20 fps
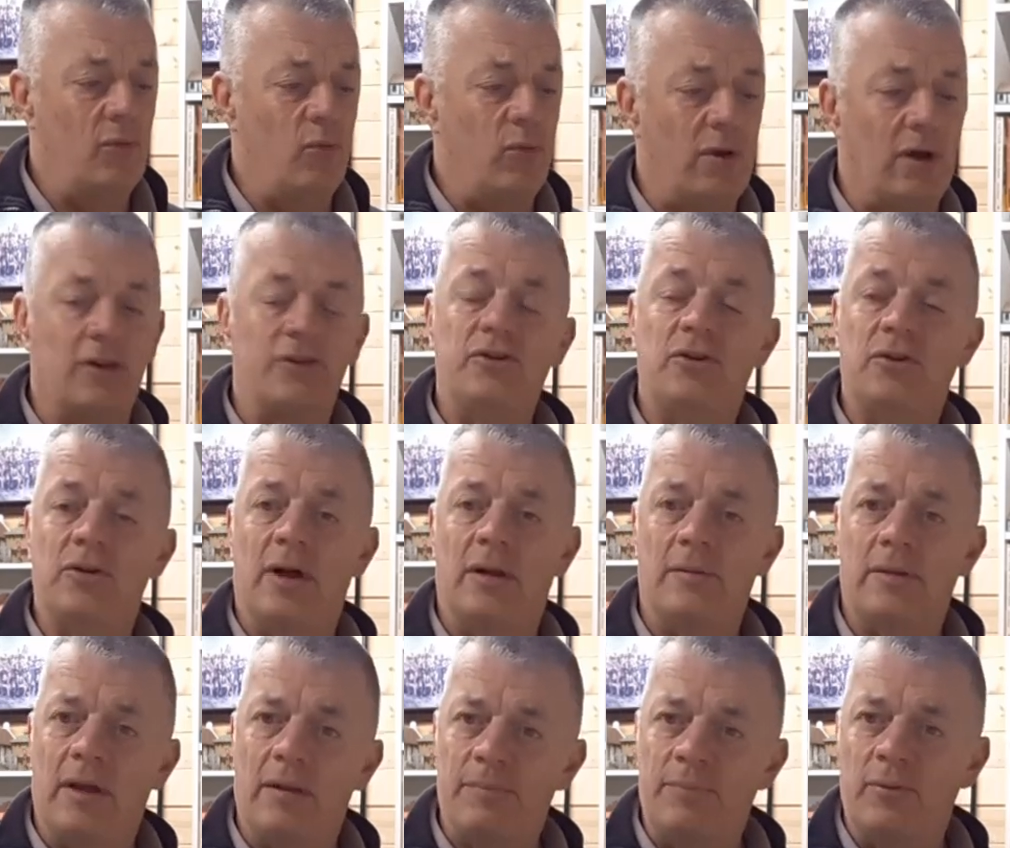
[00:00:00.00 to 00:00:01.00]
What I'll do,
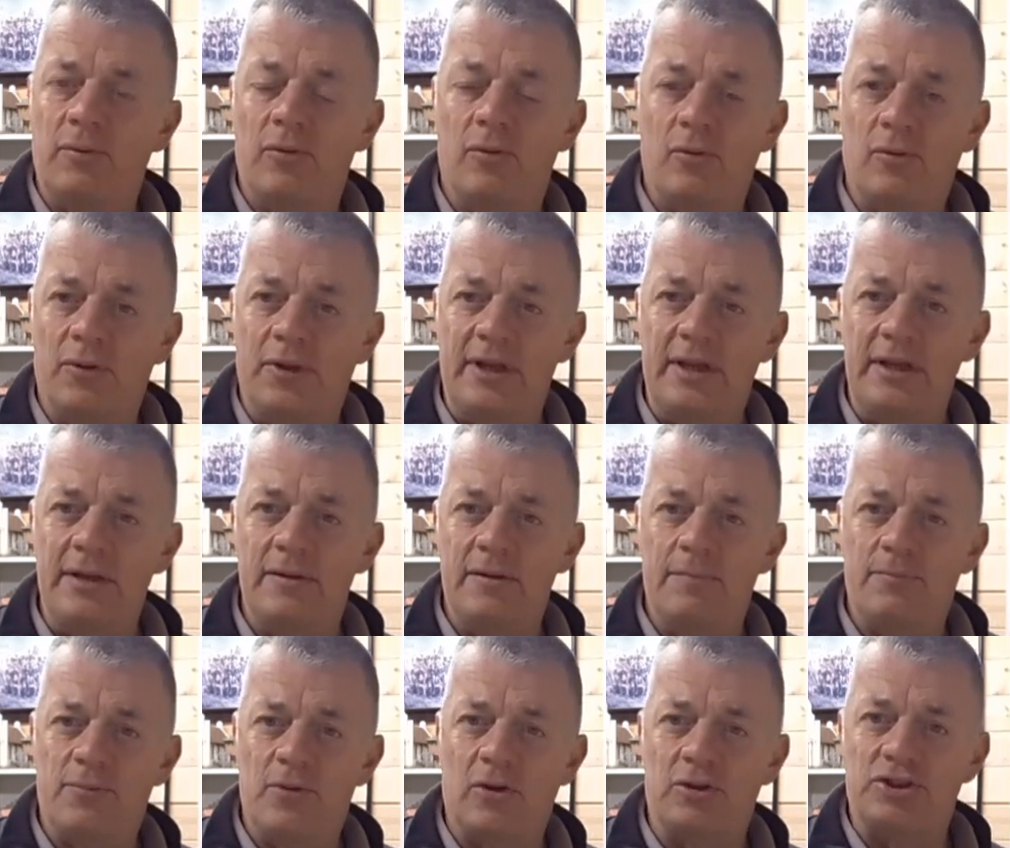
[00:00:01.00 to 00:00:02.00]
I'll put all the
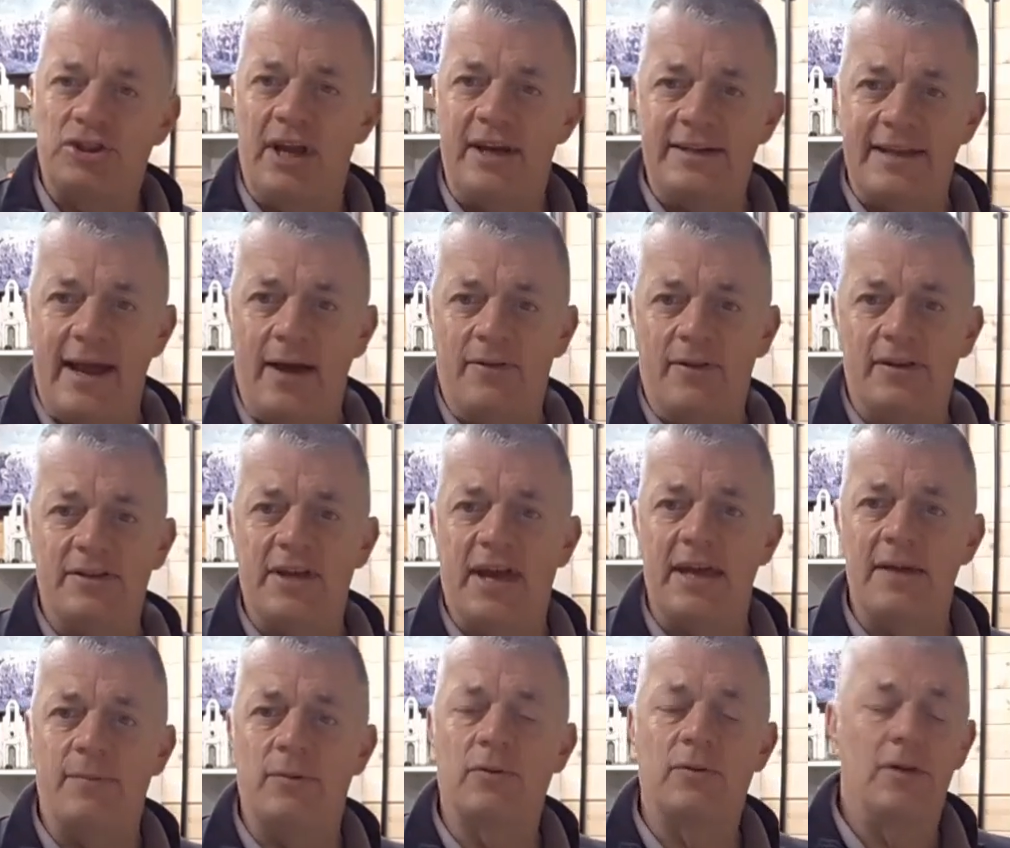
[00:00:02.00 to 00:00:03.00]
project out on the
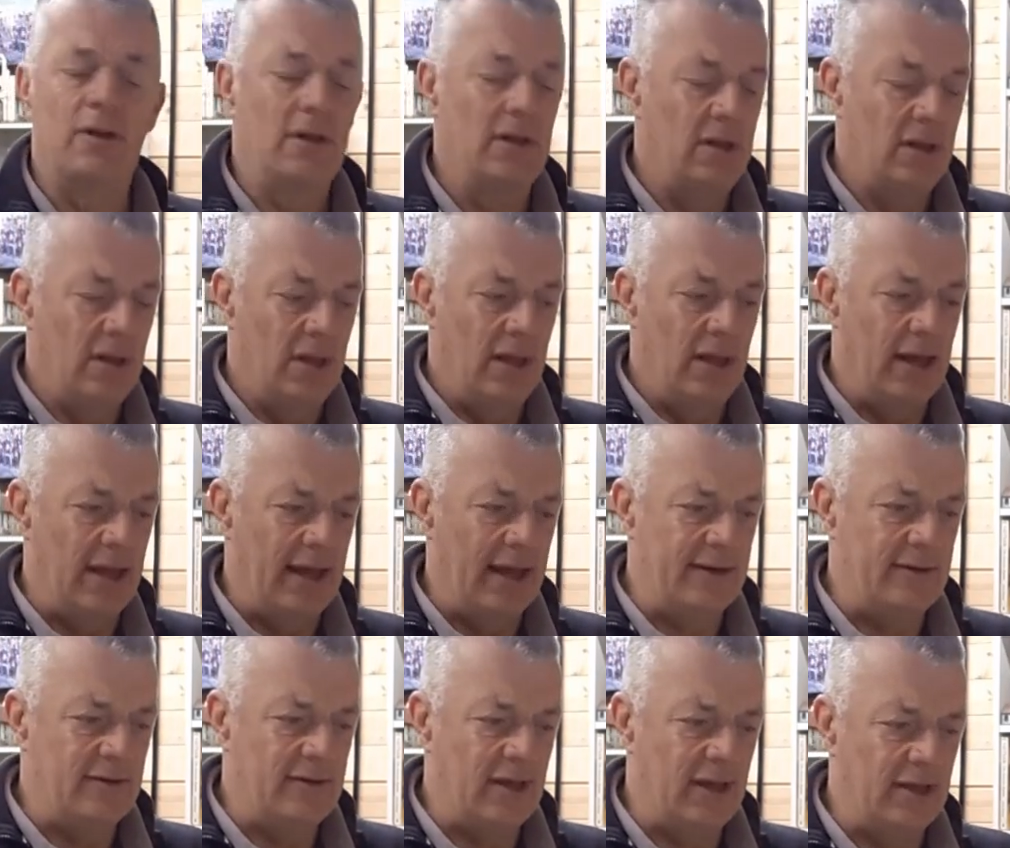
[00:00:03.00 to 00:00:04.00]
table
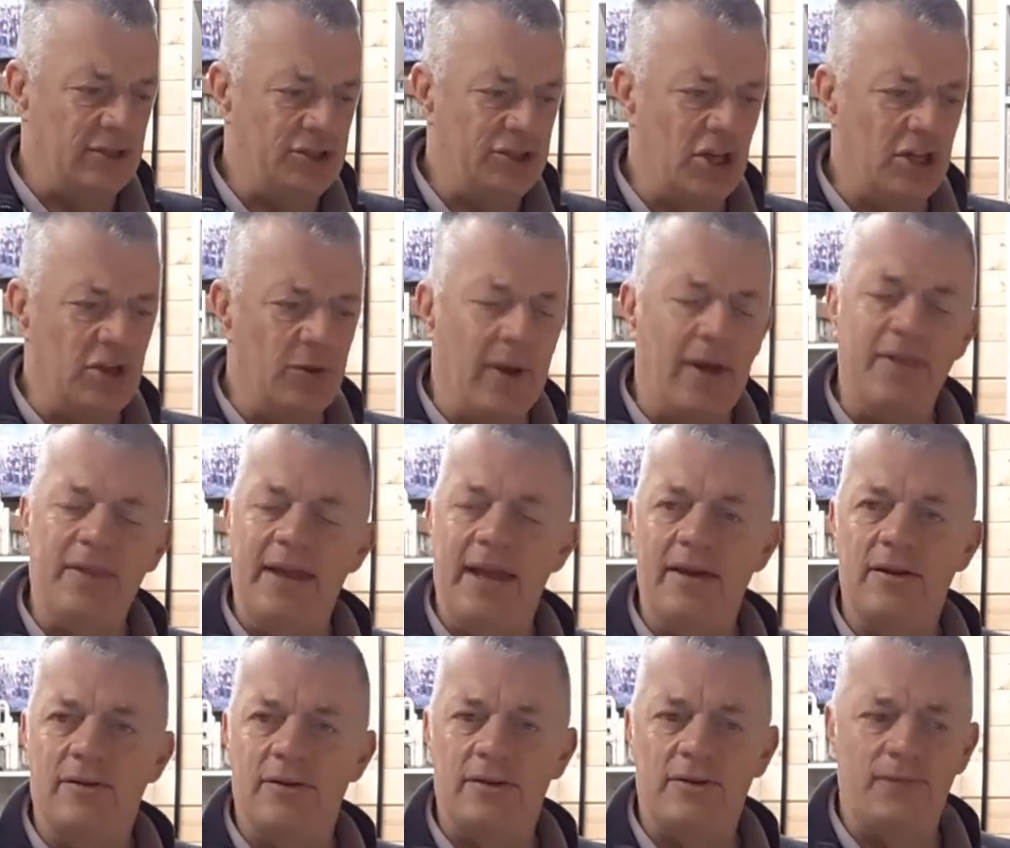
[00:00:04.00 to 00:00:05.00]
and show you at the
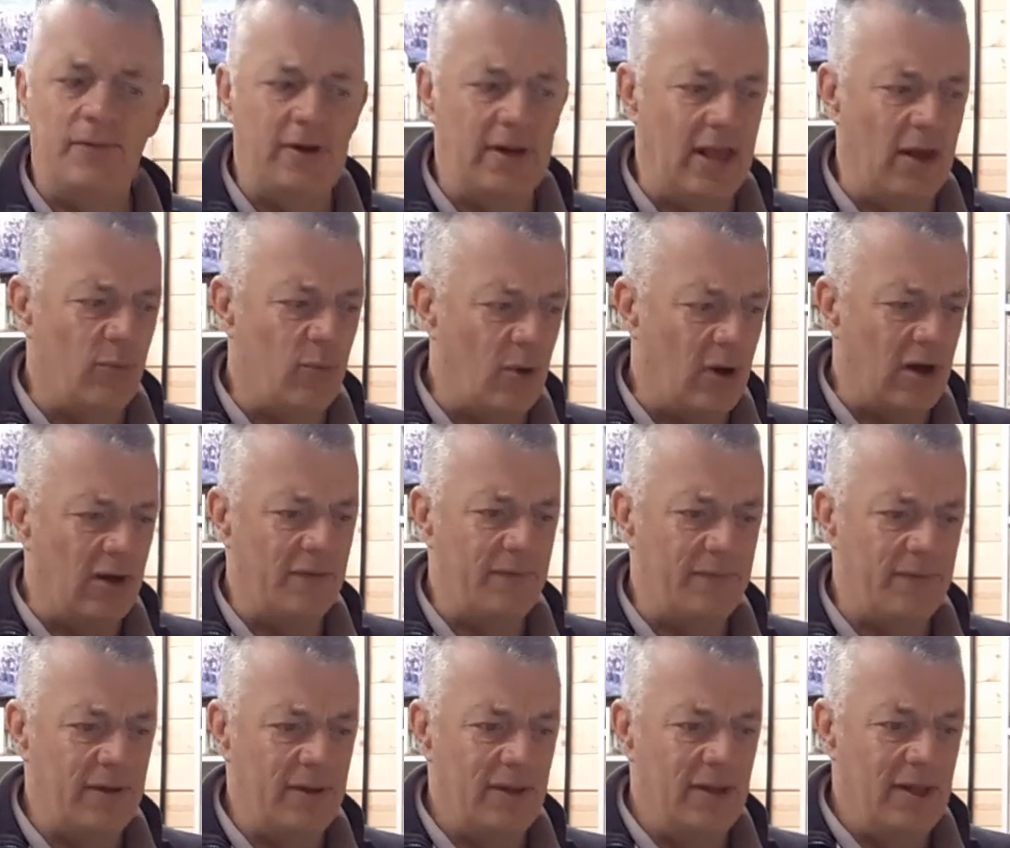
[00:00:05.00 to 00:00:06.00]
end of this video what
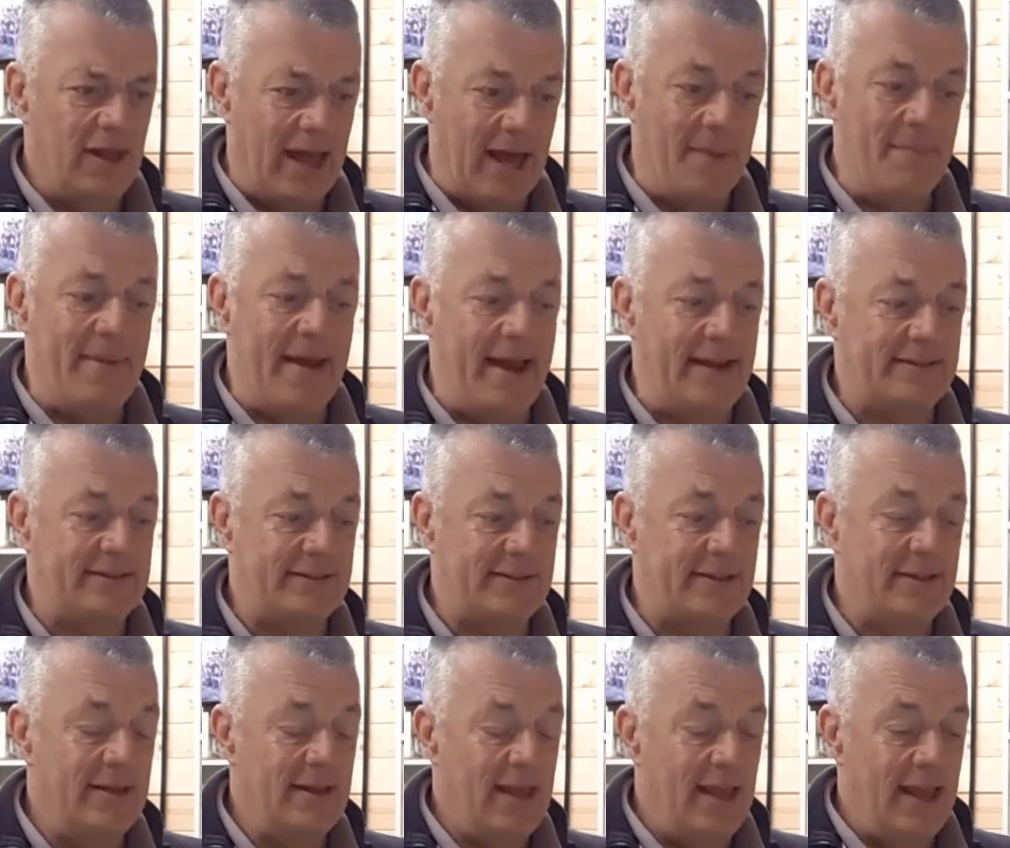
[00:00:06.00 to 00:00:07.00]
I've
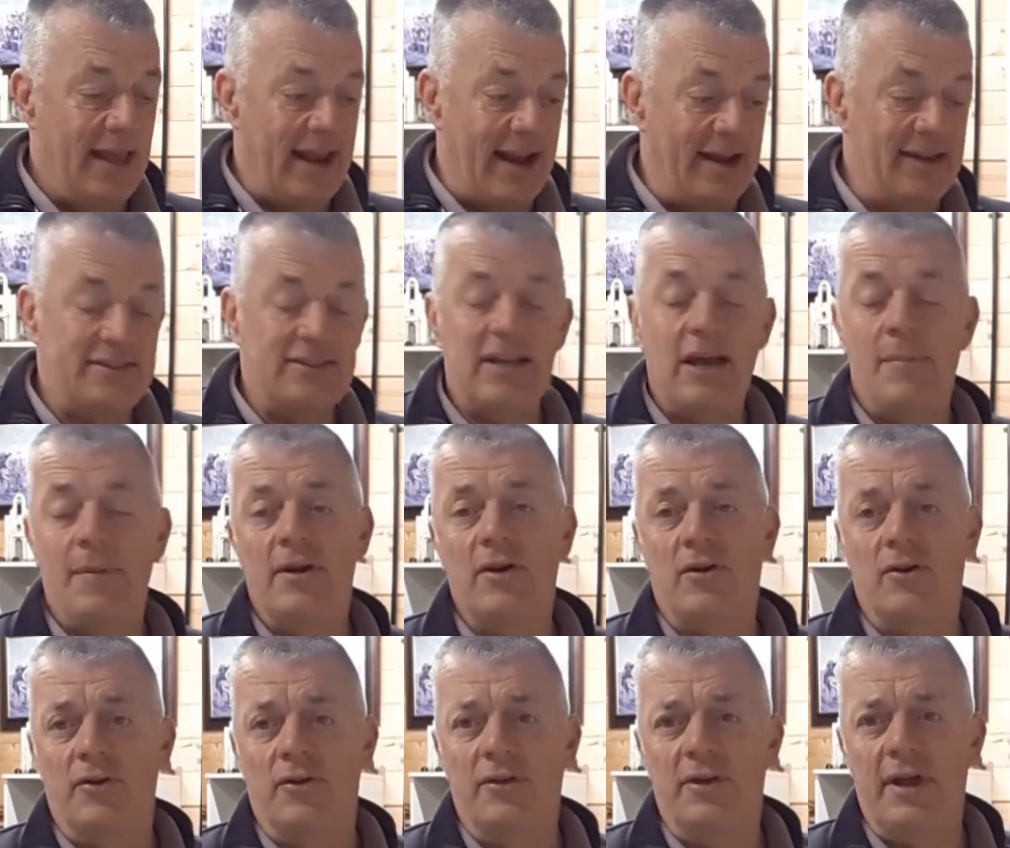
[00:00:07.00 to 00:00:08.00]
amassed, and it's coming
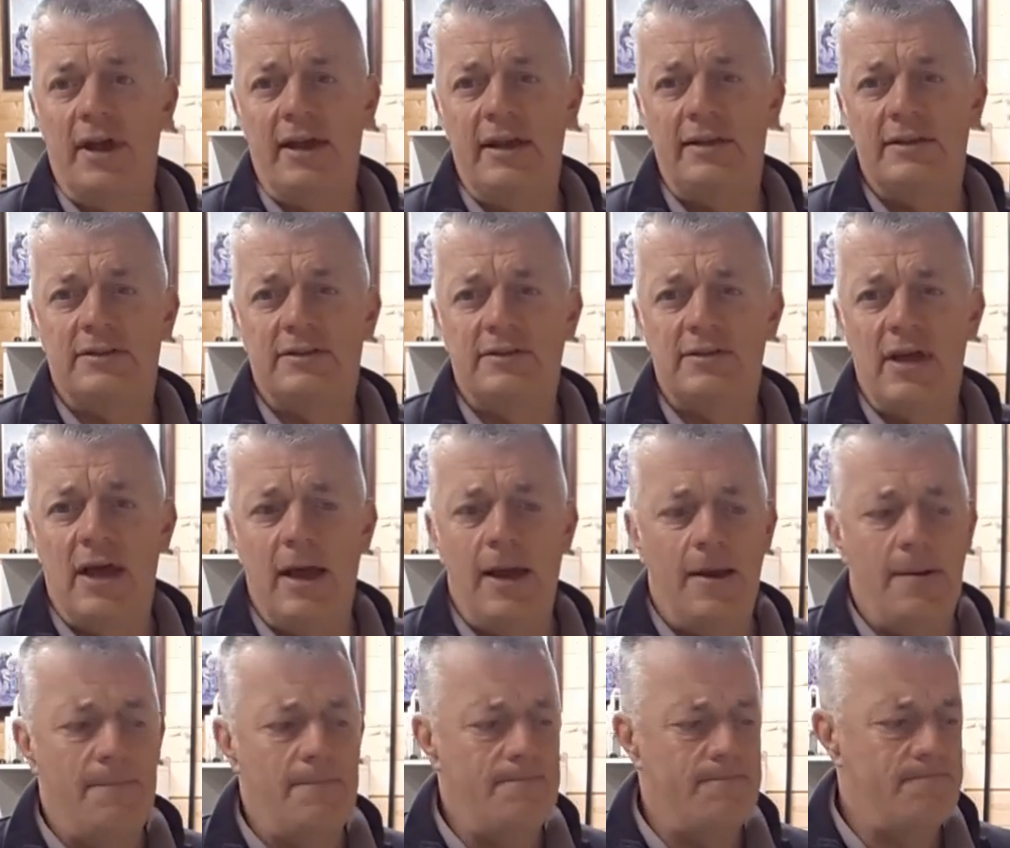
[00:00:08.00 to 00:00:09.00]
on. It's a